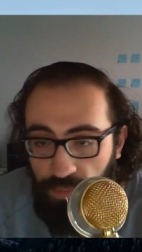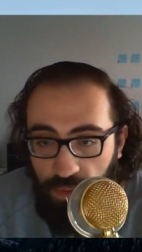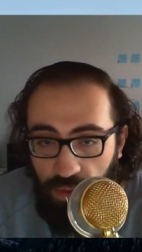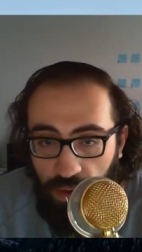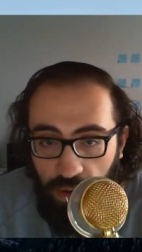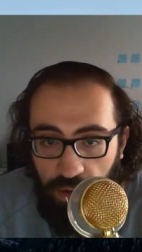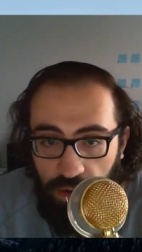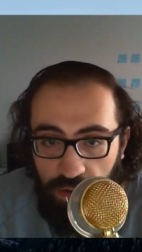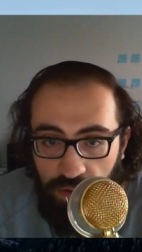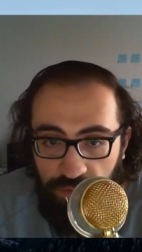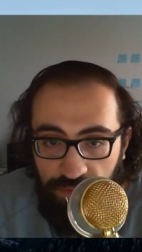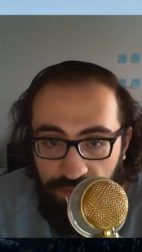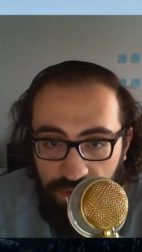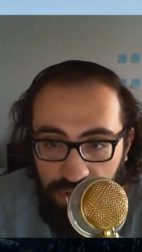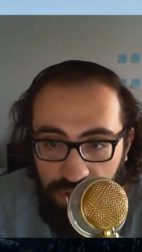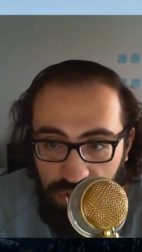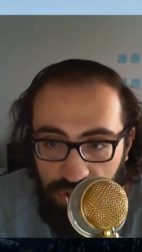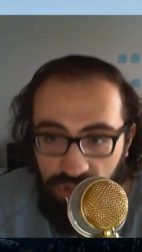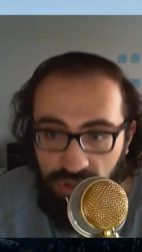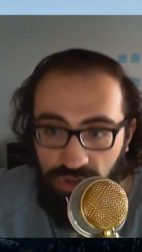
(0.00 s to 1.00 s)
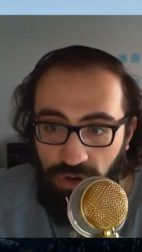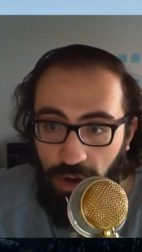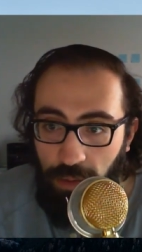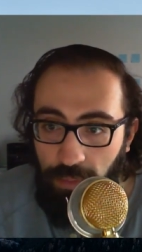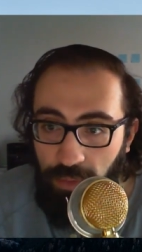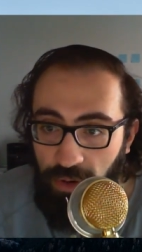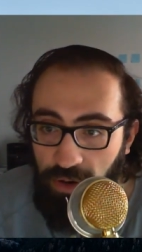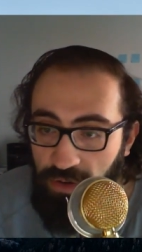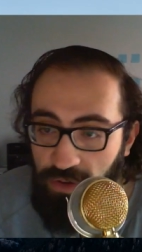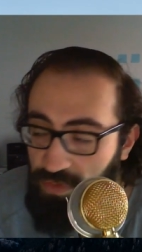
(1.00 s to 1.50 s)
artificial
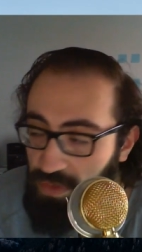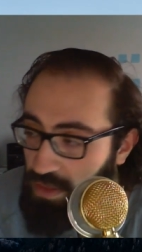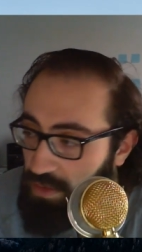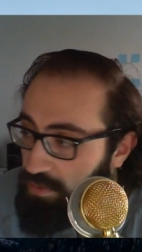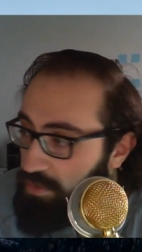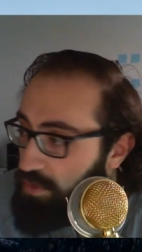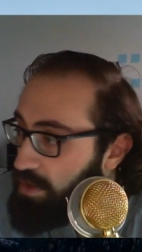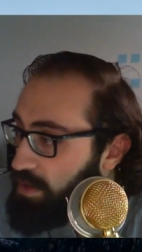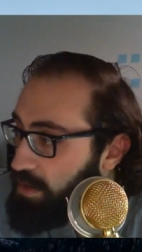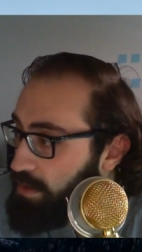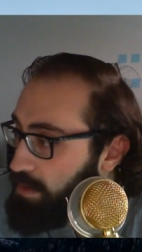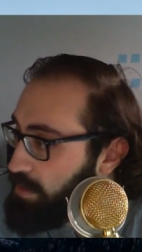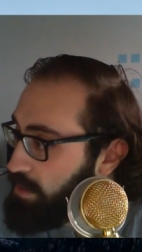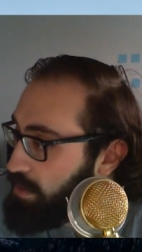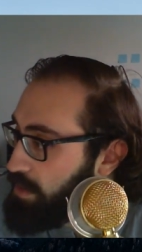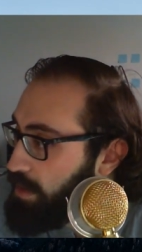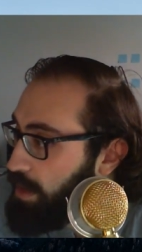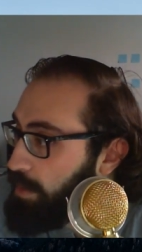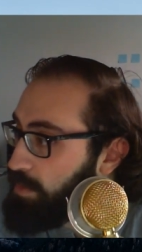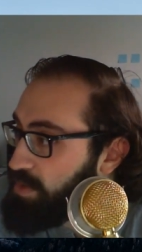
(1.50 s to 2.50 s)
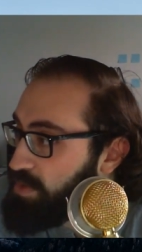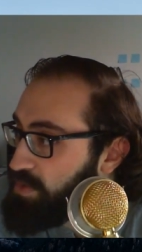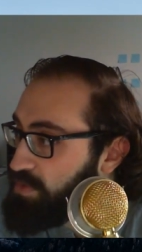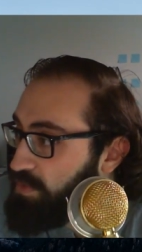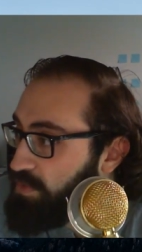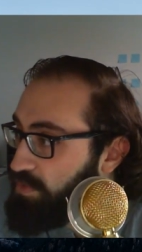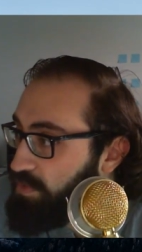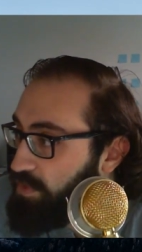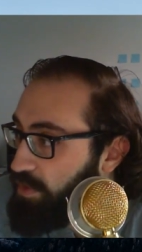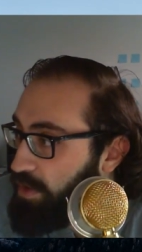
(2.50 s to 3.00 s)
strawberry flavoring comes
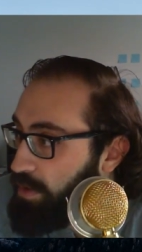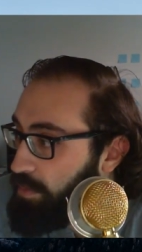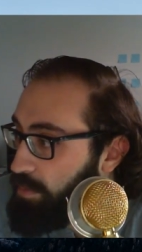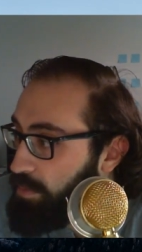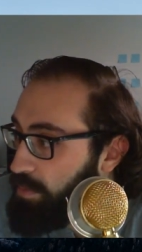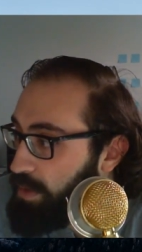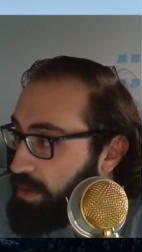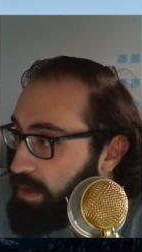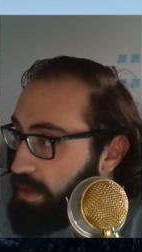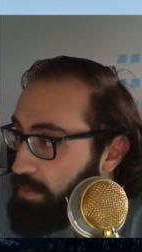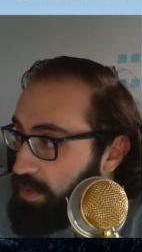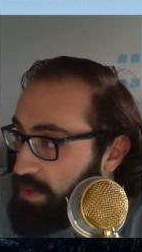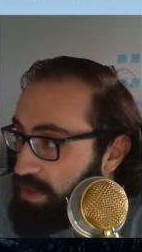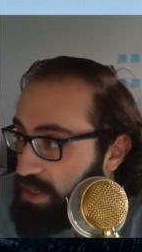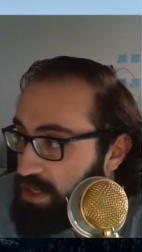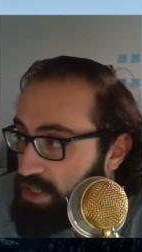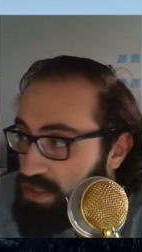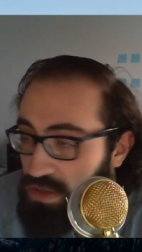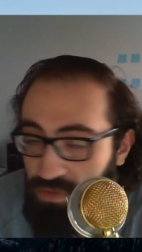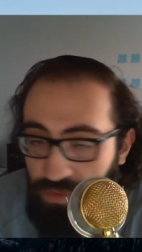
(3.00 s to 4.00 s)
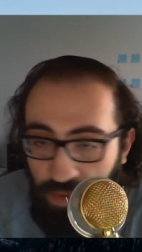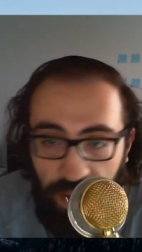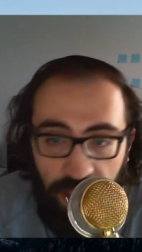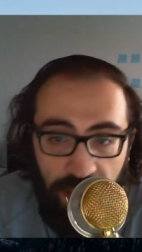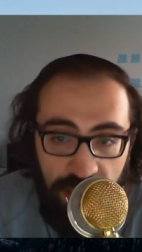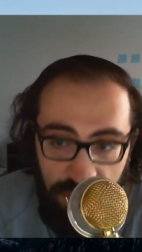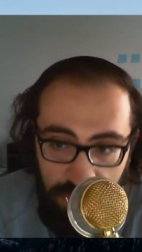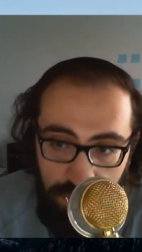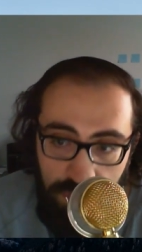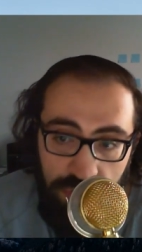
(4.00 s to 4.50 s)
from an imitation of
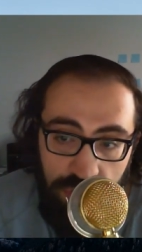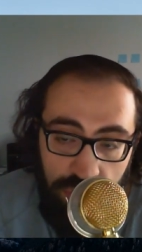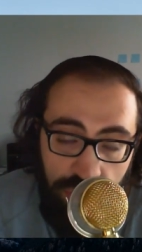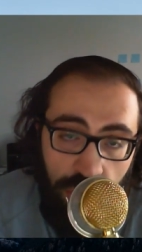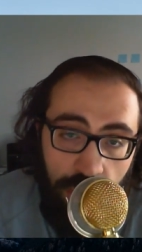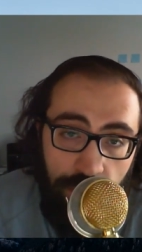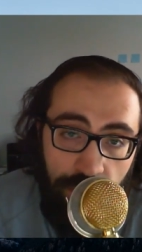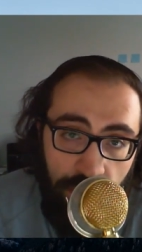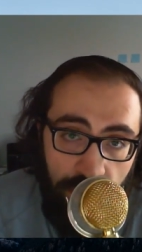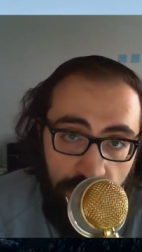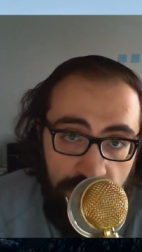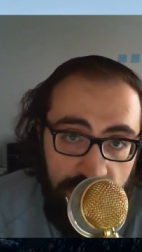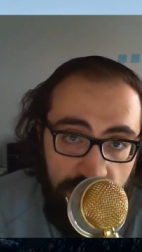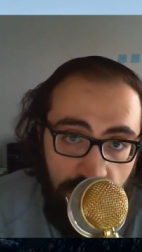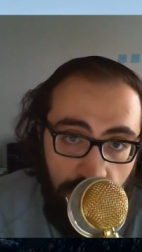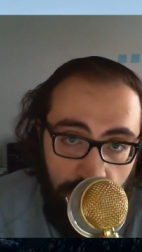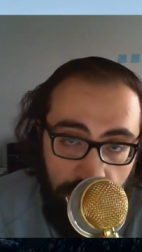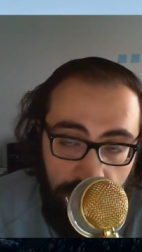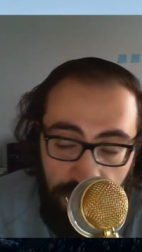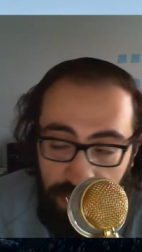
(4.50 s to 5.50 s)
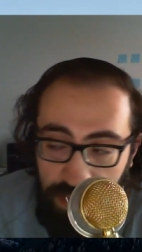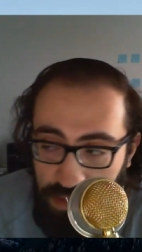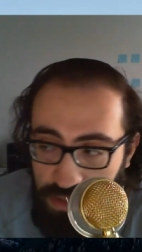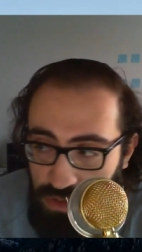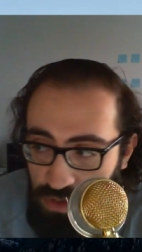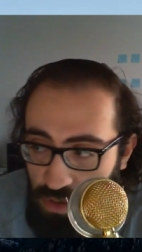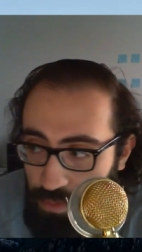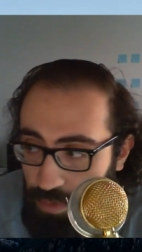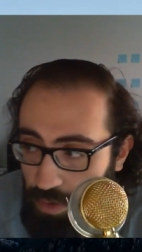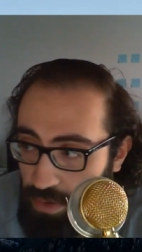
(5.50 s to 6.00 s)
actual strawberries, organic
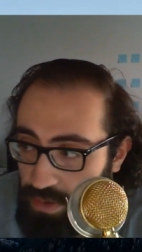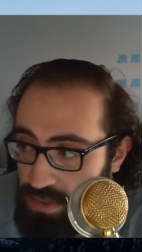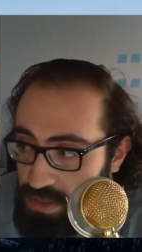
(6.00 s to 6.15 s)
strawberries.